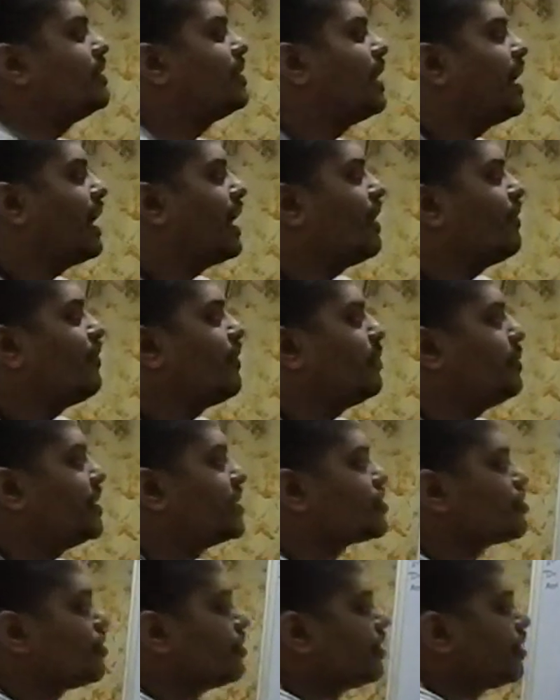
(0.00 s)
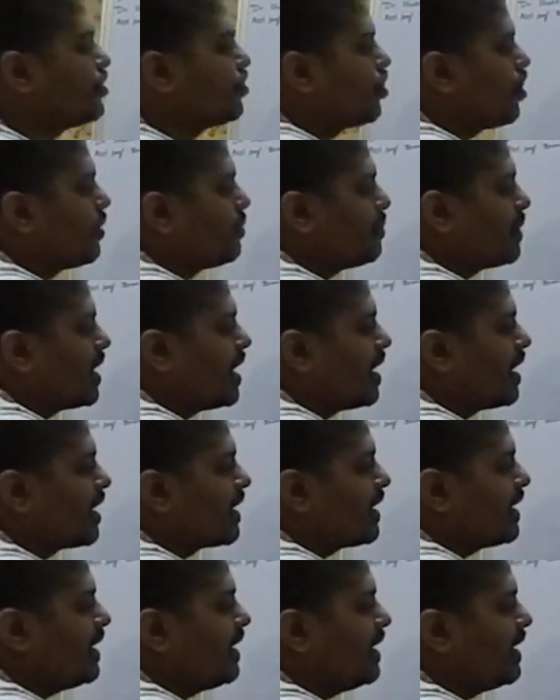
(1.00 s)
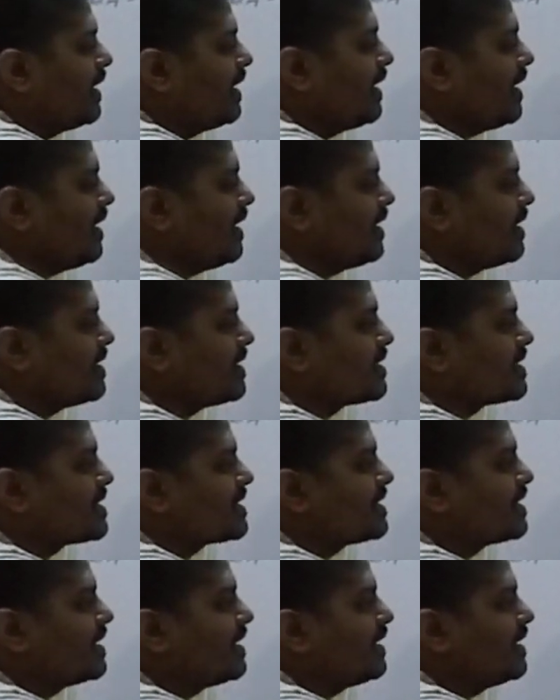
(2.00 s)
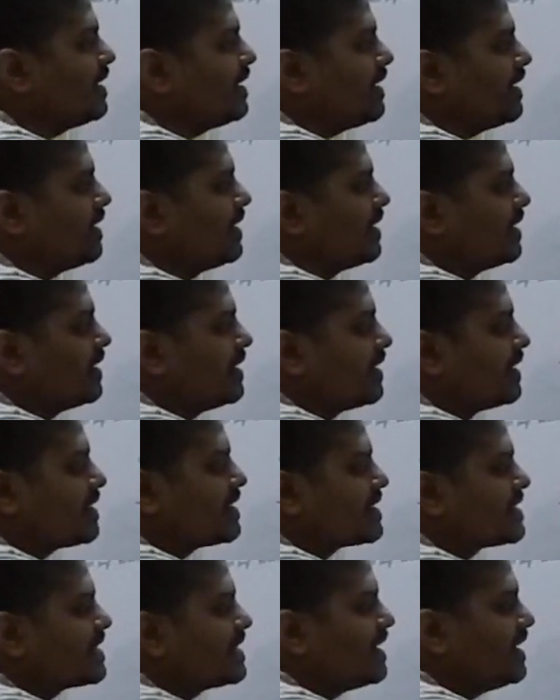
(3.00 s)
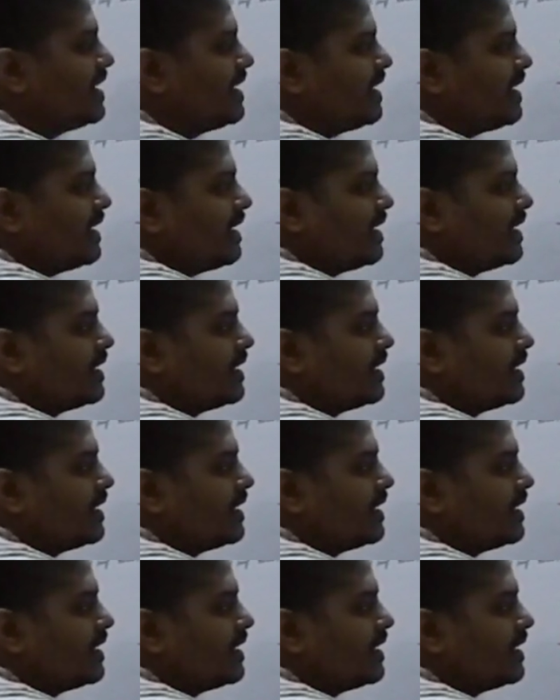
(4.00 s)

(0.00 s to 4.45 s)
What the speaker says: the alphabets on the top are A, C, C,